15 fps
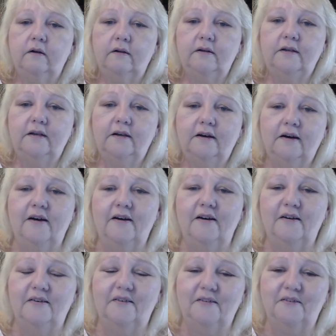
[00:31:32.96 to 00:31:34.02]
Yeah,
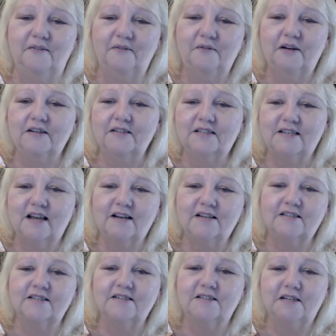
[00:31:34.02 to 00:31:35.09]

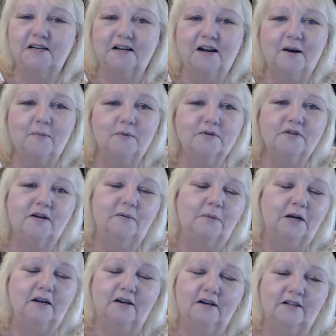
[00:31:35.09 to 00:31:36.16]
rucksacks instead of campers. Oh
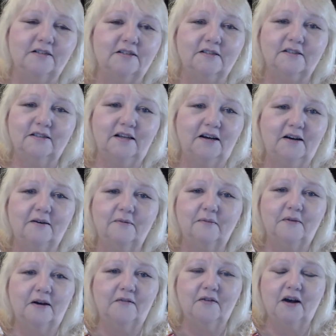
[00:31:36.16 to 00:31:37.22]
my goodness. Yeah,
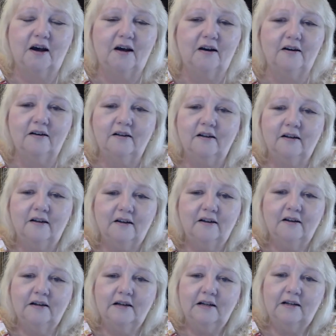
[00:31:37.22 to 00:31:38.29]
I've got.
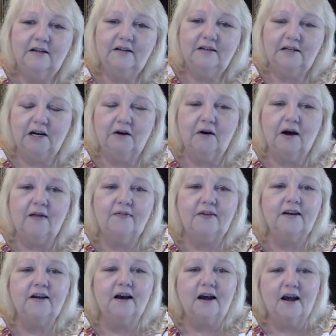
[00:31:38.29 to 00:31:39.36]
I
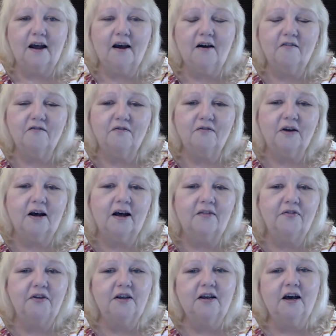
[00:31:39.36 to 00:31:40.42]
think I have
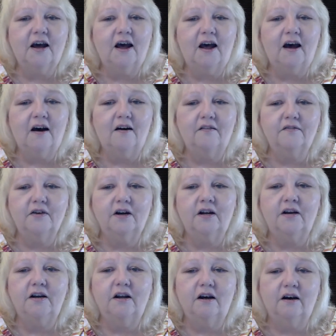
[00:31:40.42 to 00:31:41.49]

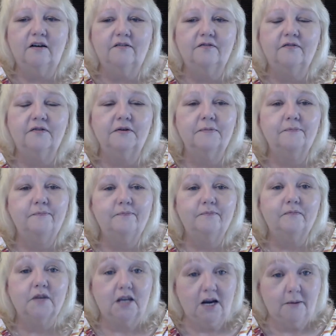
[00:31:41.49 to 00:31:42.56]
enough
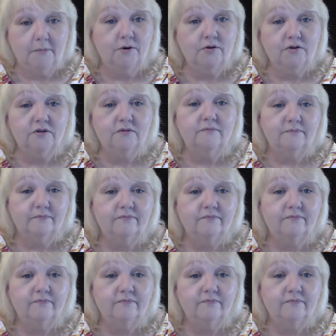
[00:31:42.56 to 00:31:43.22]
campers.